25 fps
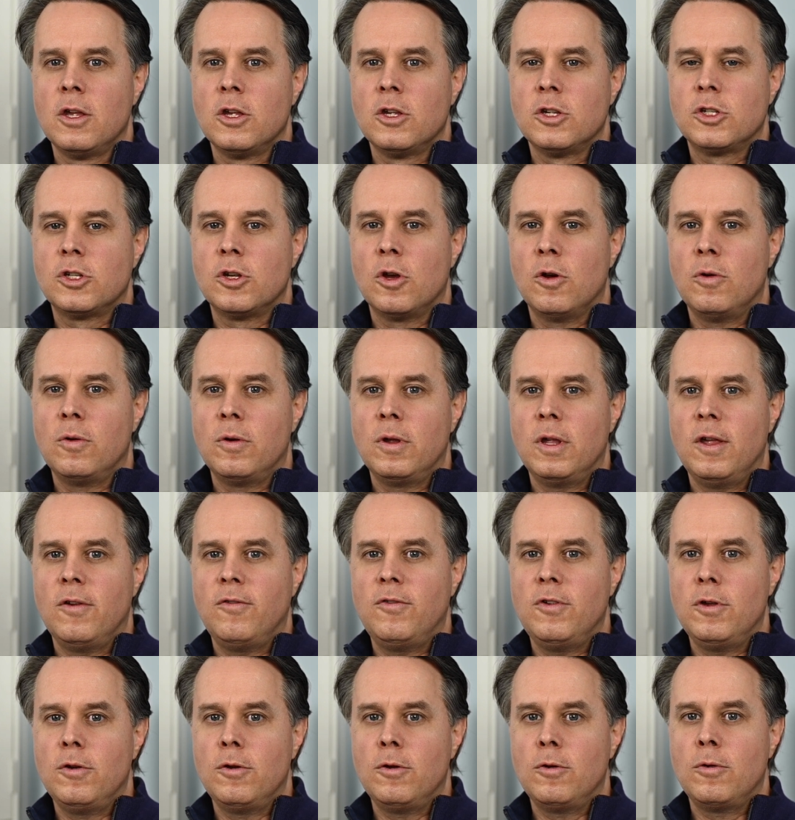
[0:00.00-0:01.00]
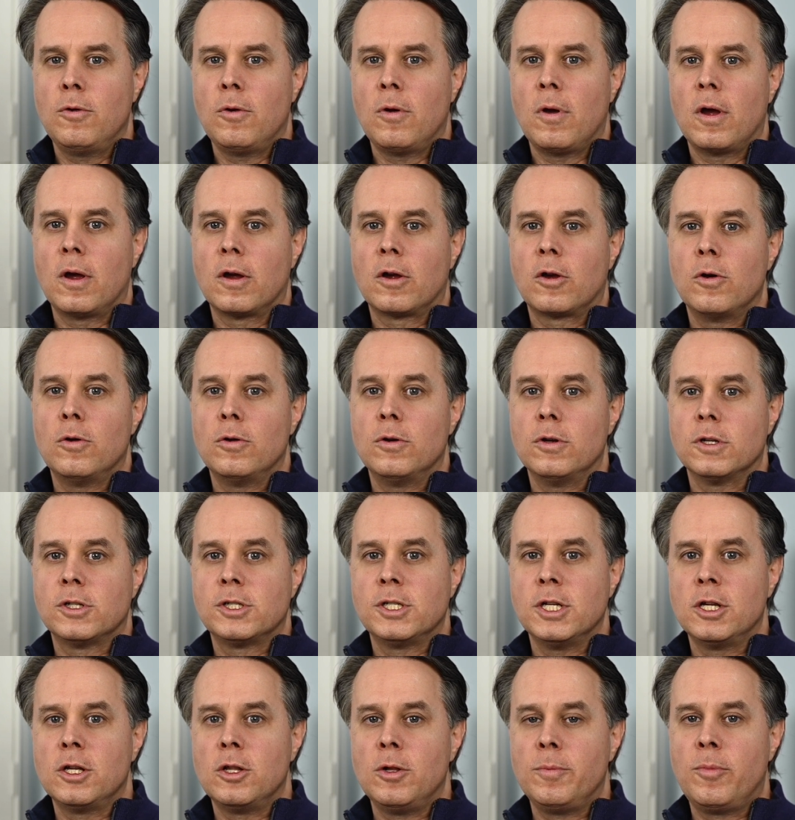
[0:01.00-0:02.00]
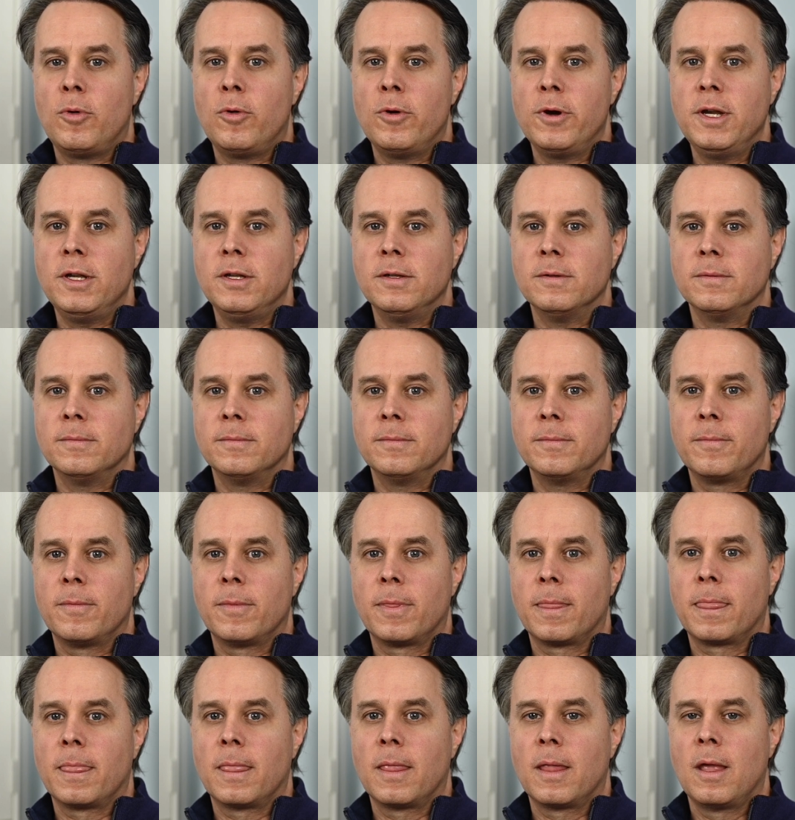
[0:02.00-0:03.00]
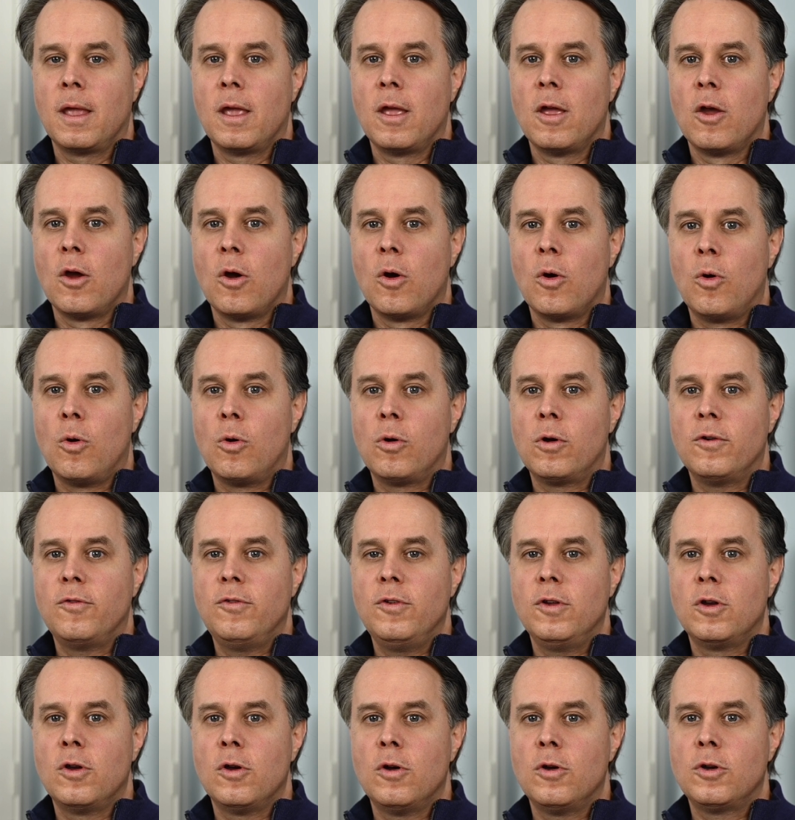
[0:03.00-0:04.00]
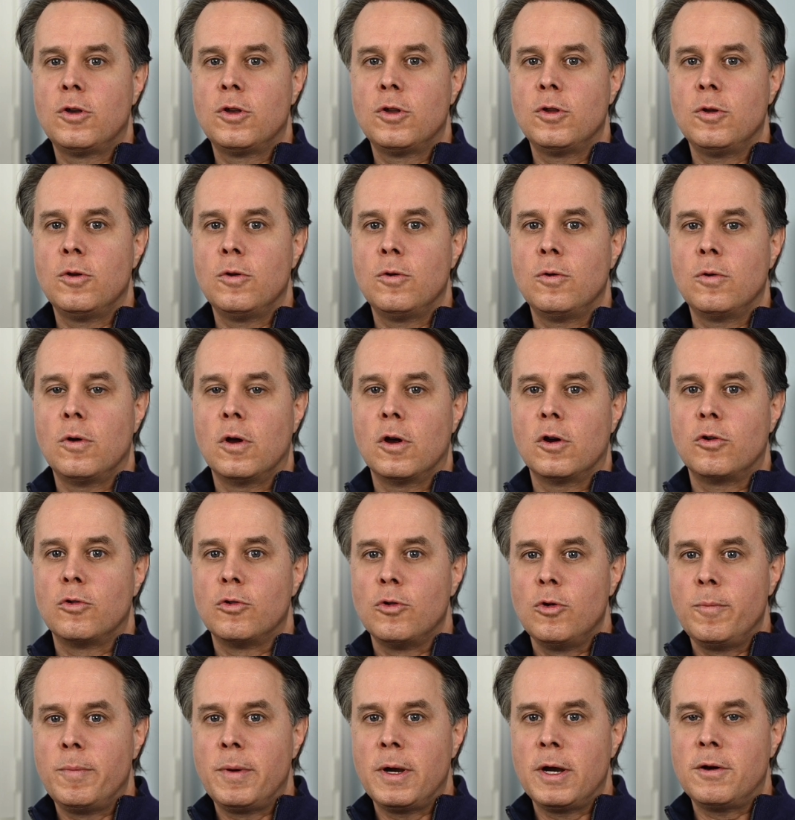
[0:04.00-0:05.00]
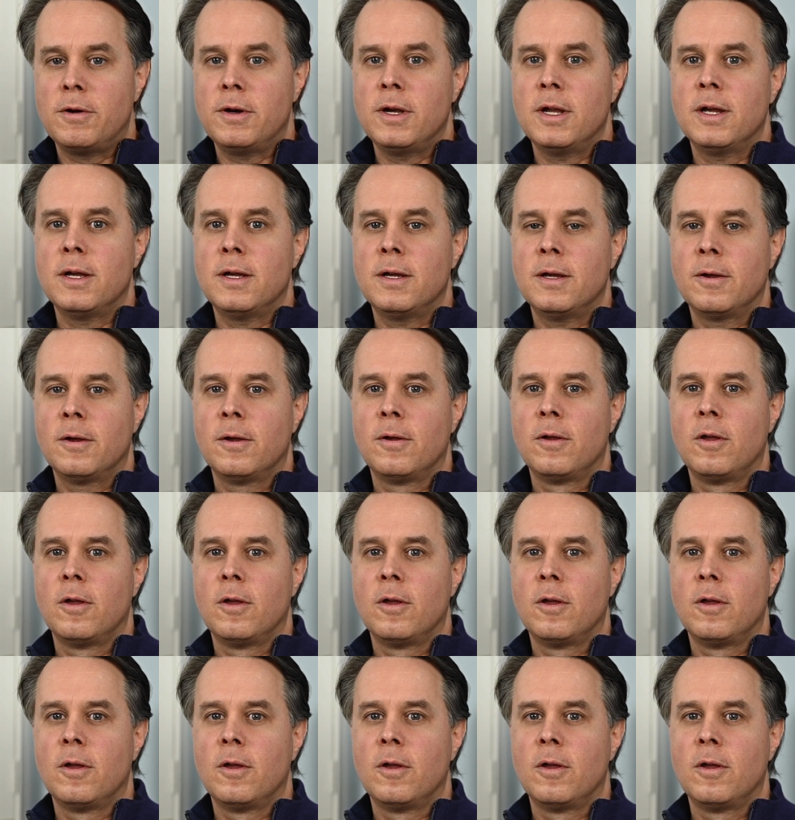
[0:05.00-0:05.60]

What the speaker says: So if you go to a single point, or if you go to a group area,